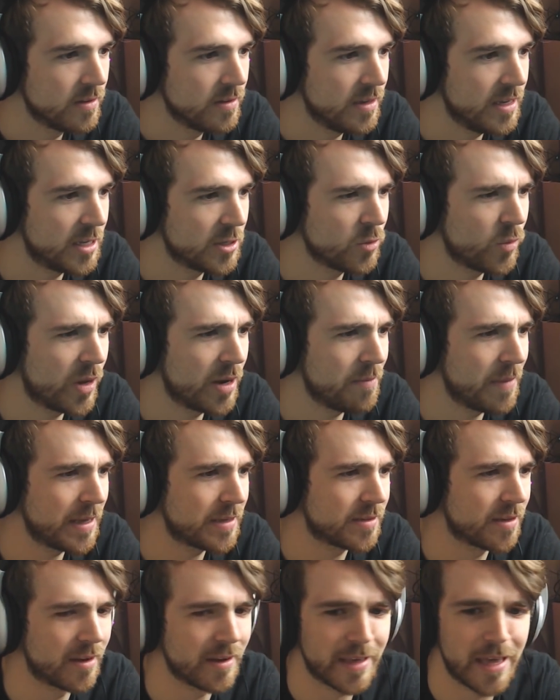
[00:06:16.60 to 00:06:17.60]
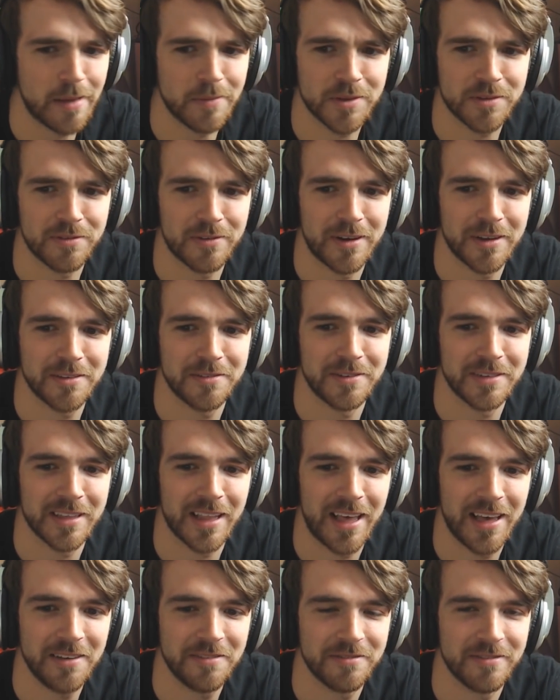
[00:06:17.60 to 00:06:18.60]
He doesn't want to make Sonic games for the rest of his
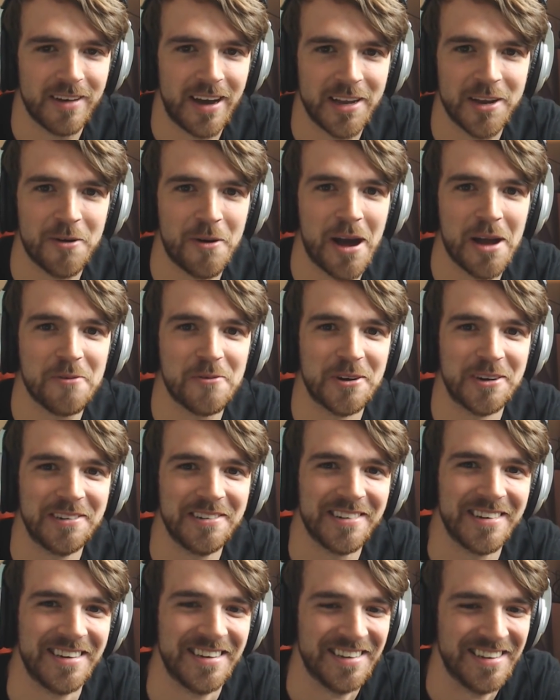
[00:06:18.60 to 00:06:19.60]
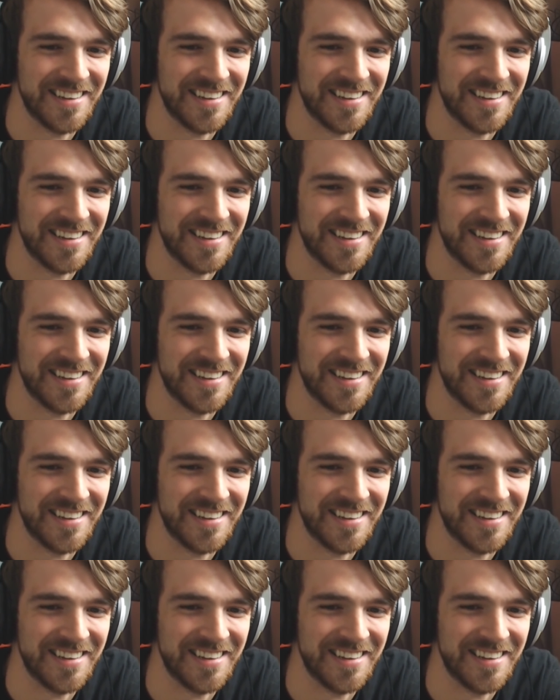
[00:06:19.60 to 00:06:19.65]
life. I know I wouldn't.